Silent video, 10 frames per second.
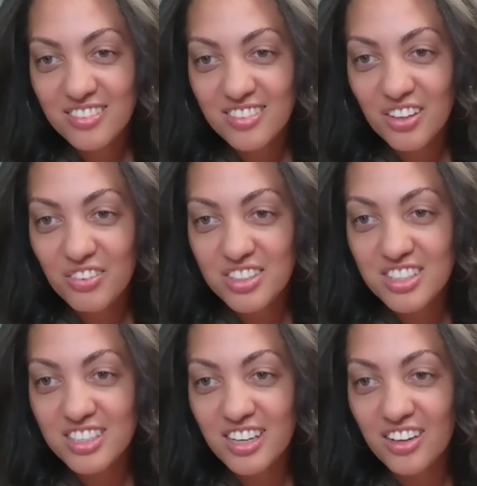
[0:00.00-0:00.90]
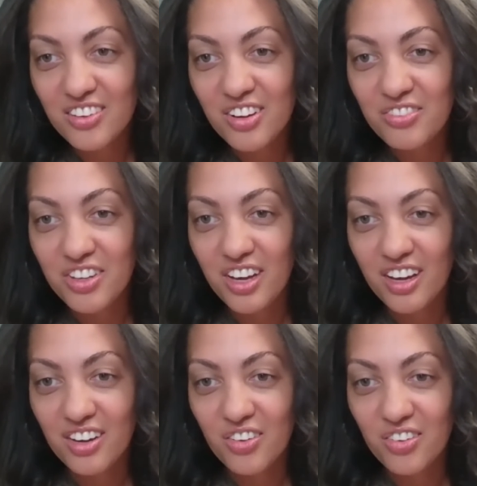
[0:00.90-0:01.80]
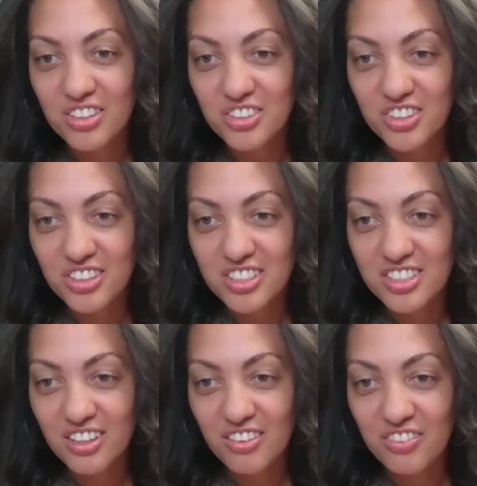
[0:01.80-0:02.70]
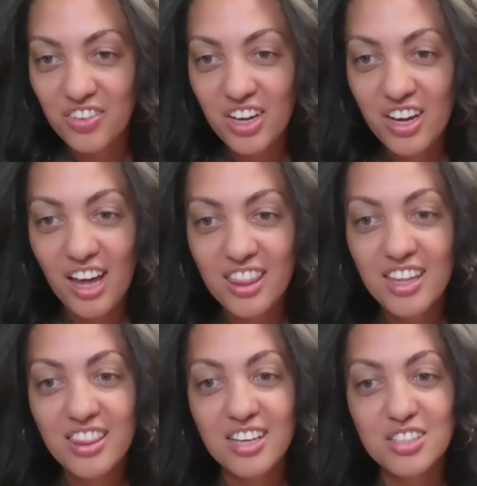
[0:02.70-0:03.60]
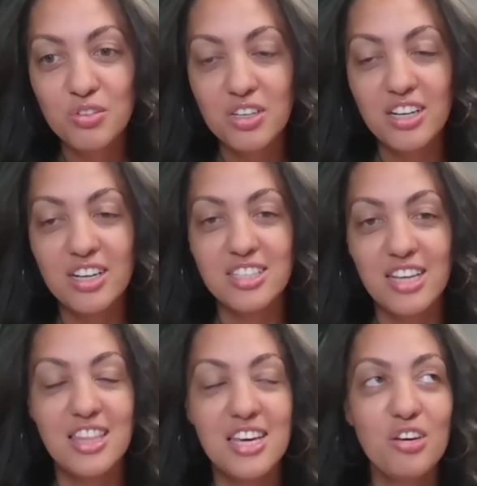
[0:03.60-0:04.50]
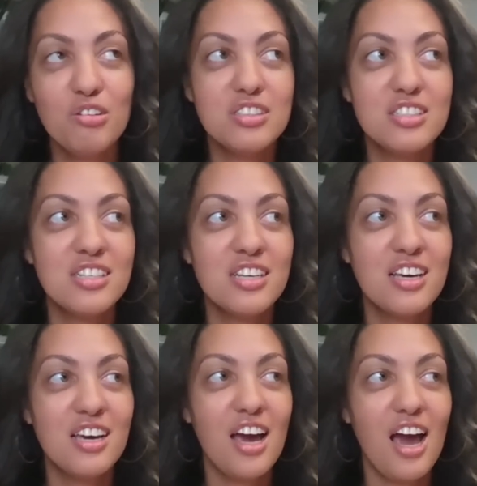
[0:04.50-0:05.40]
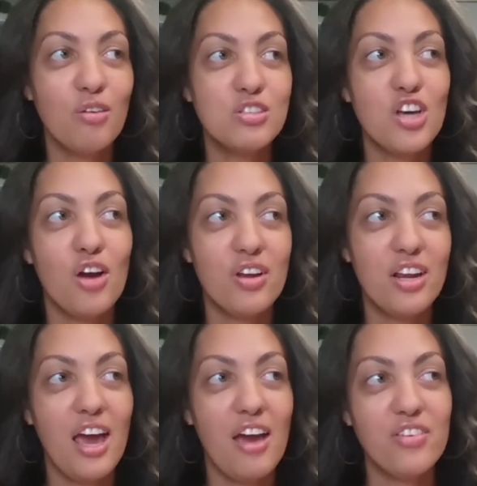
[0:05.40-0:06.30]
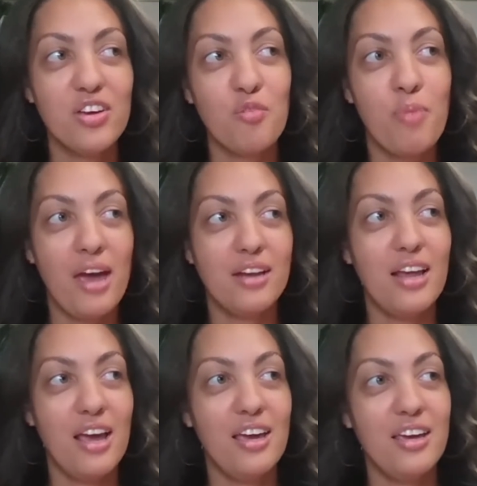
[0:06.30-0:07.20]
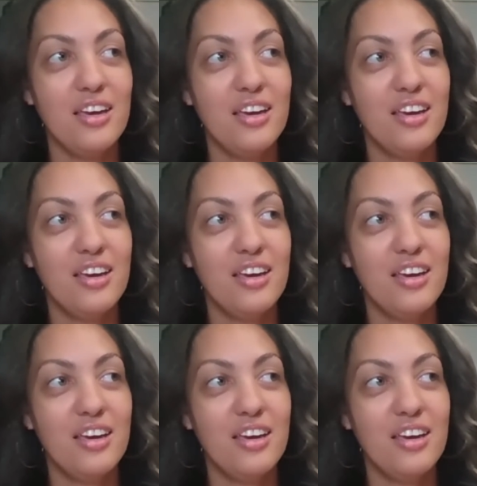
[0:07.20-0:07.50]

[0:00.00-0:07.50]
It was a day you definitely had. Go and enjoy yourself. Yeah, I think that's what it is. I think I was already having a bad day.